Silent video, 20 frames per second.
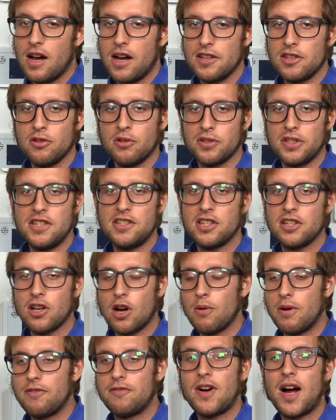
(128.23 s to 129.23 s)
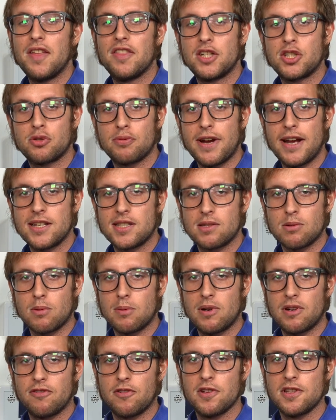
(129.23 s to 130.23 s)
uh, you'll need to go and find the
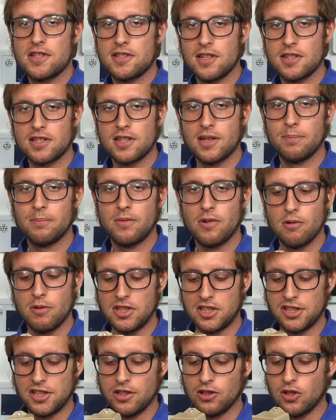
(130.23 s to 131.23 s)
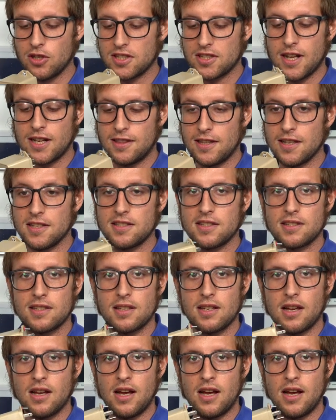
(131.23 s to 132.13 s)
transformer for the system, which it looks like this.